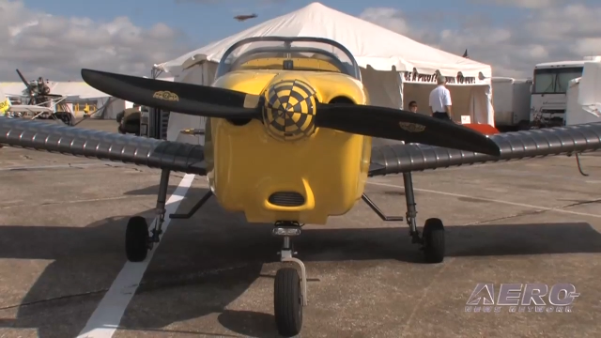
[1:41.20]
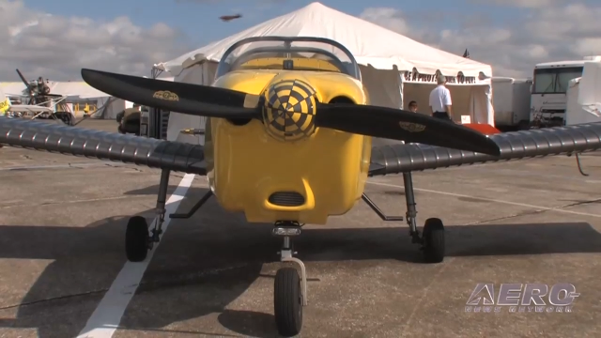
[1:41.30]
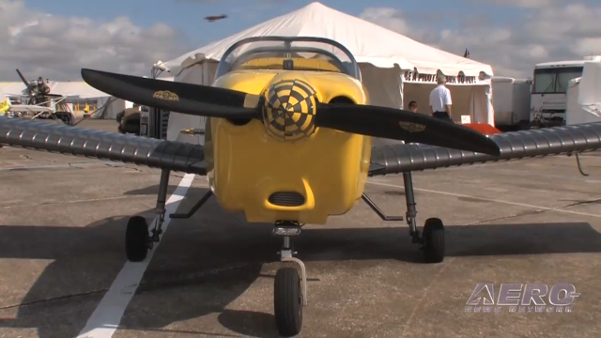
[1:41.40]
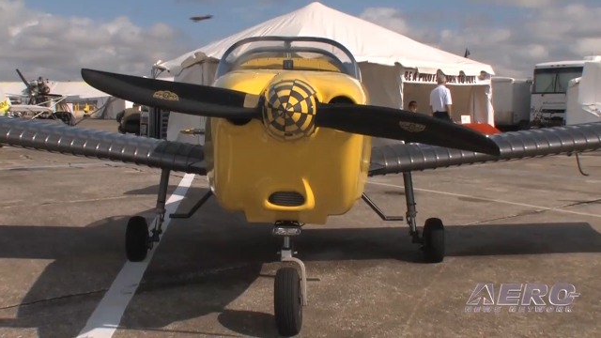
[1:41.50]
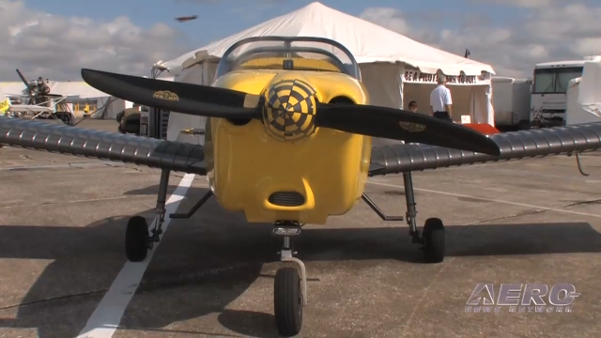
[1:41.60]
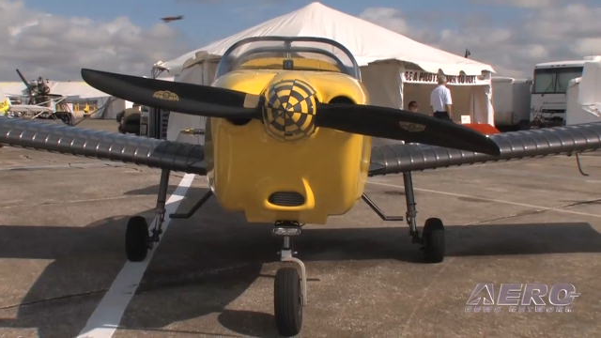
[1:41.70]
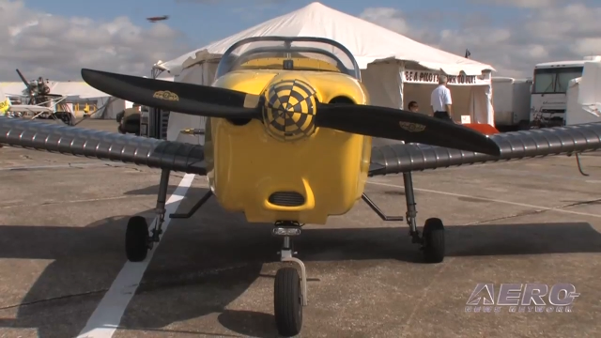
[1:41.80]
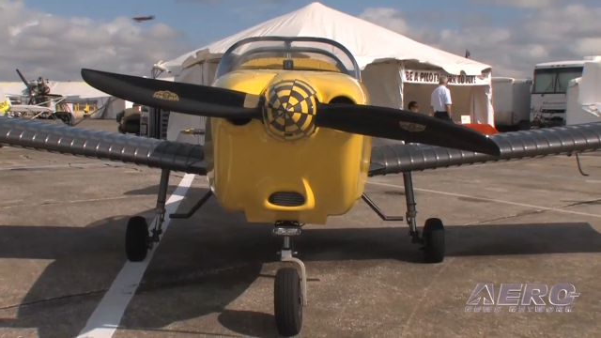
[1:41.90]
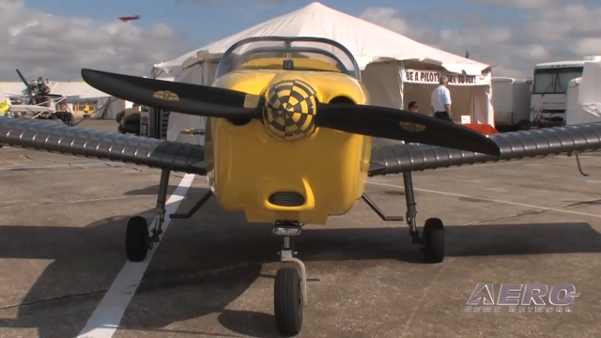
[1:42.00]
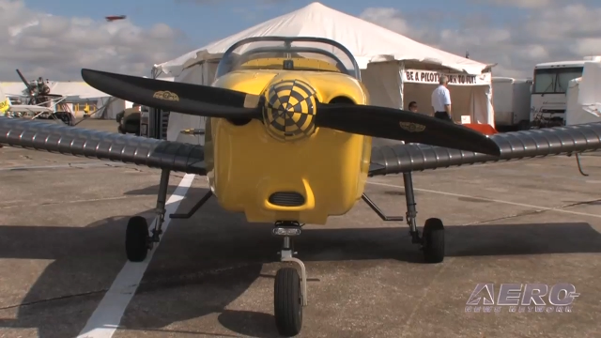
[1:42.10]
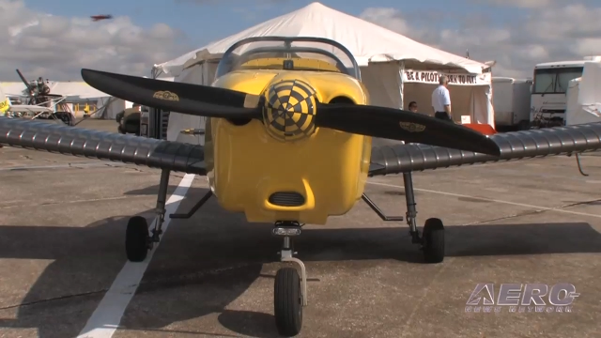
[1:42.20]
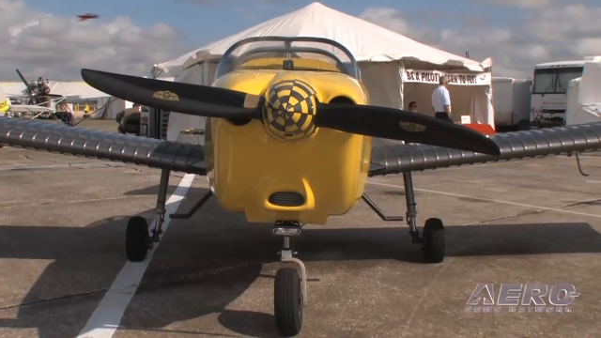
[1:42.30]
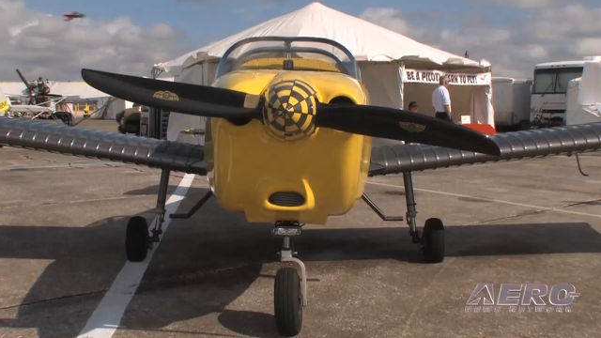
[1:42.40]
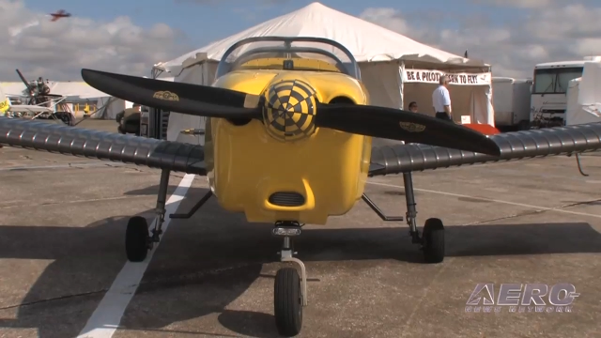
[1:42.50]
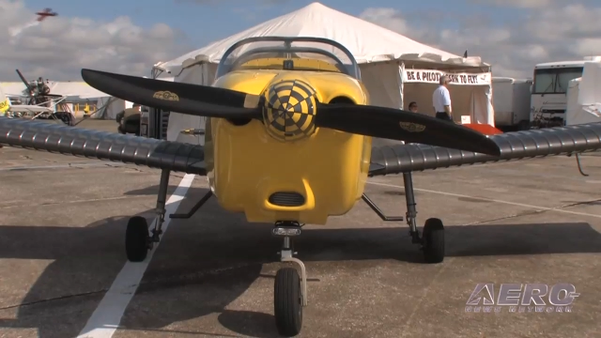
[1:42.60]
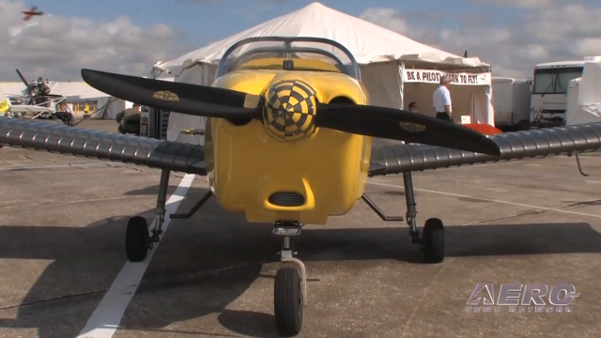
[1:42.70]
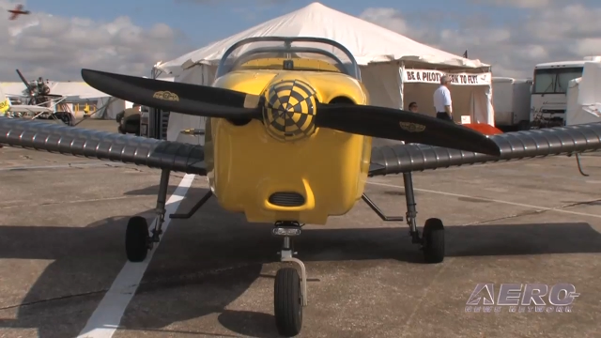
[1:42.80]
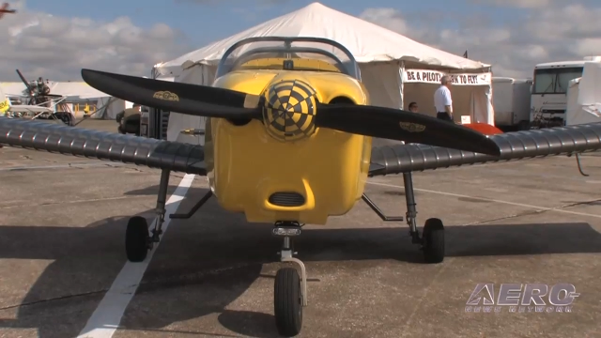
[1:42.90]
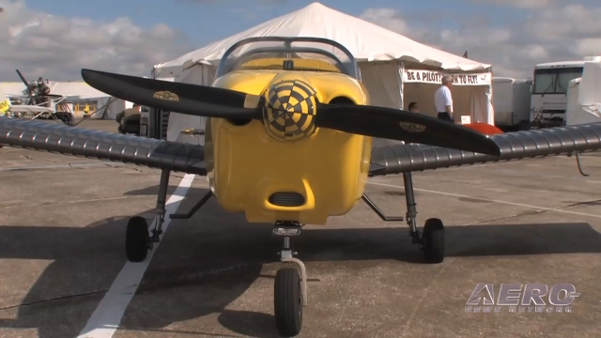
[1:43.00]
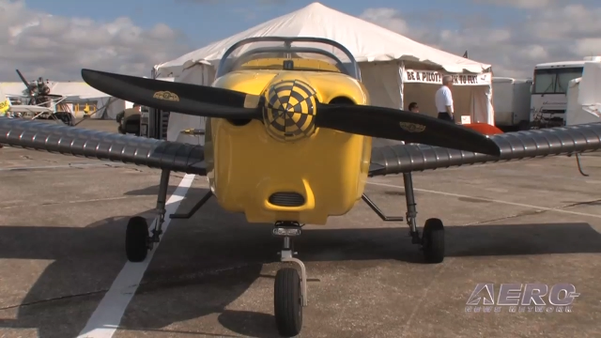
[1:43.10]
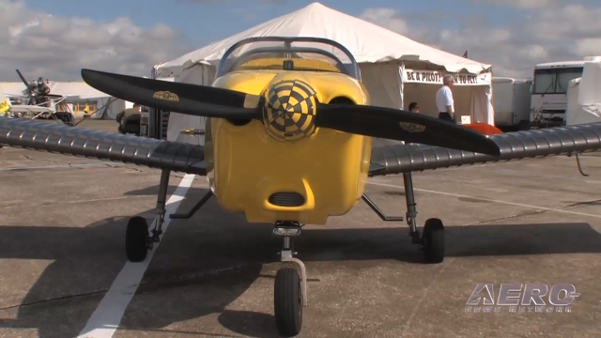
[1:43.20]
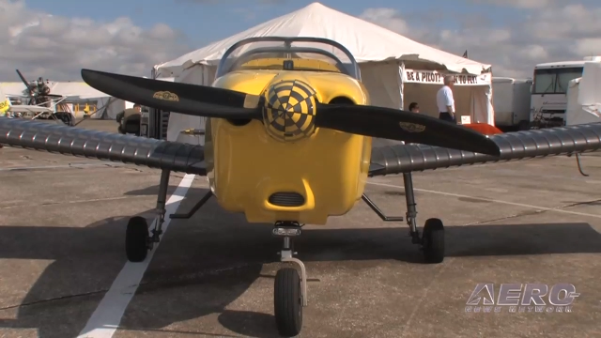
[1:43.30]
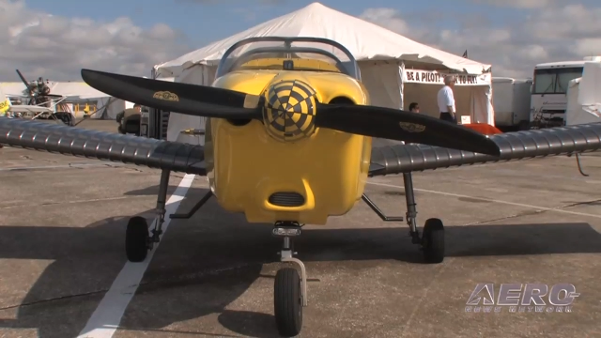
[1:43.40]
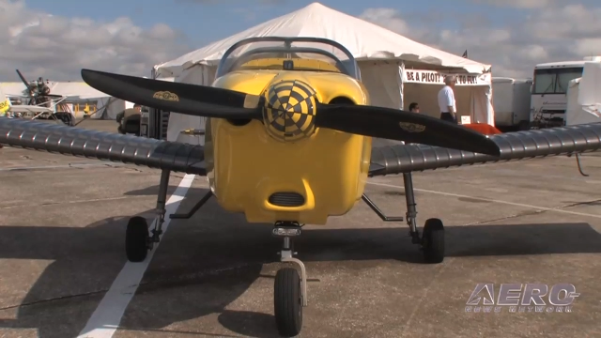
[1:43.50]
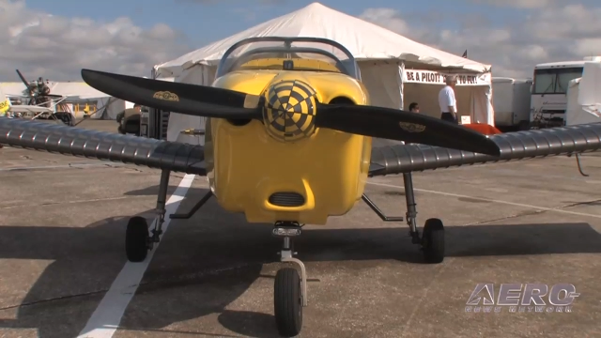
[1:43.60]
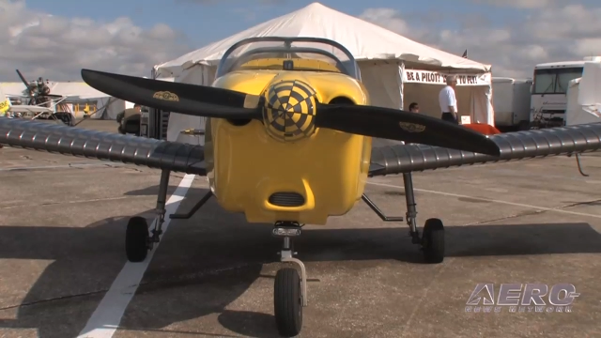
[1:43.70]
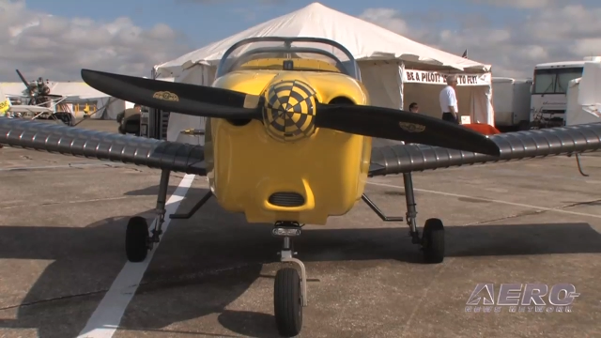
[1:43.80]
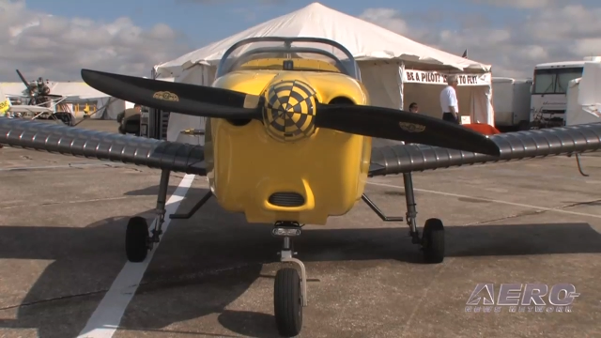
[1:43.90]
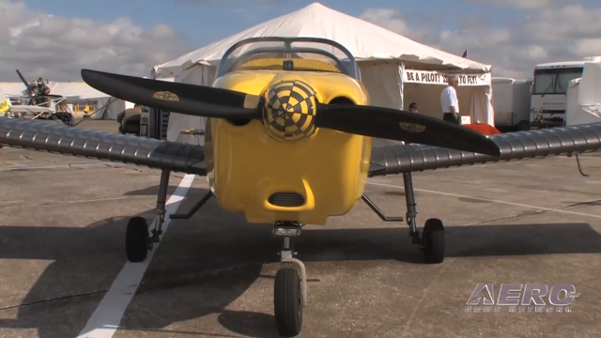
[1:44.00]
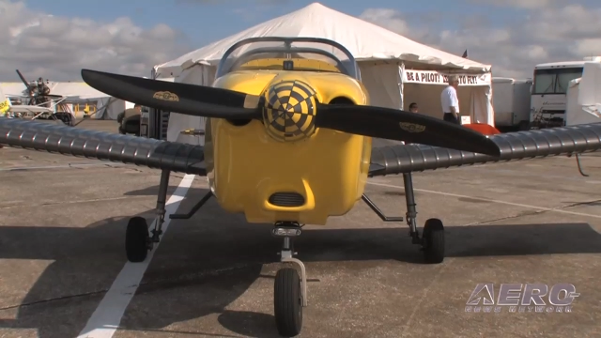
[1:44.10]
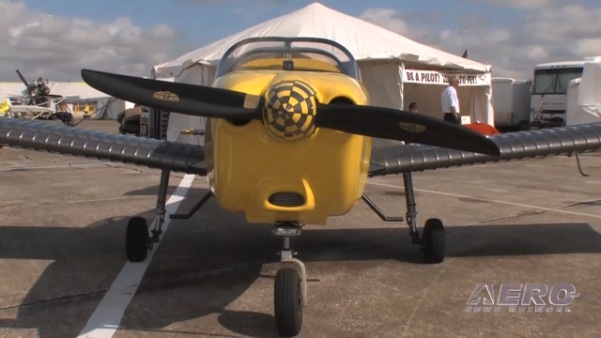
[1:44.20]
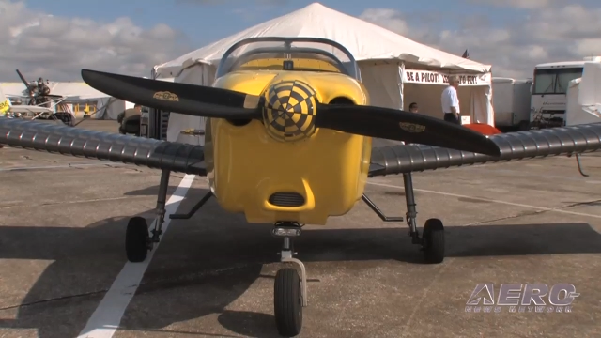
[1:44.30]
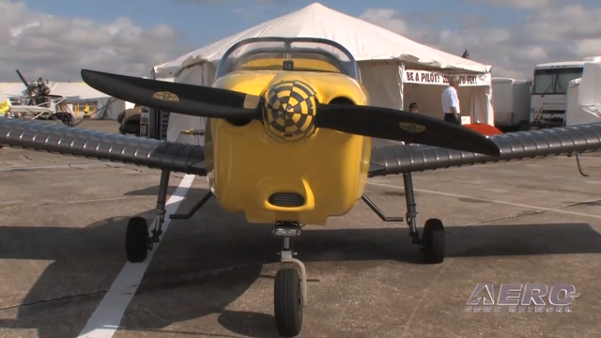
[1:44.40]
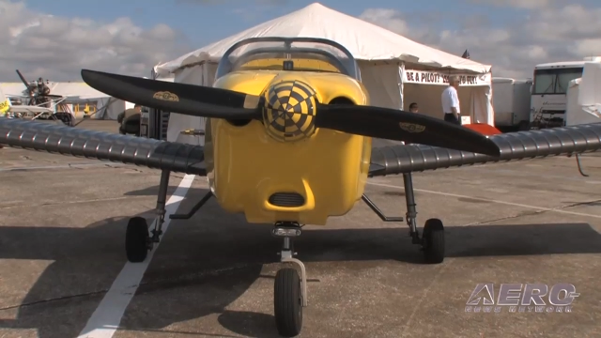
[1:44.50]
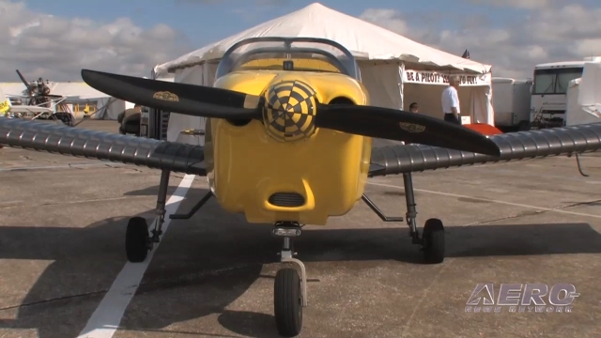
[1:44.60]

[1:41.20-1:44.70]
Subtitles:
(no speaker visible)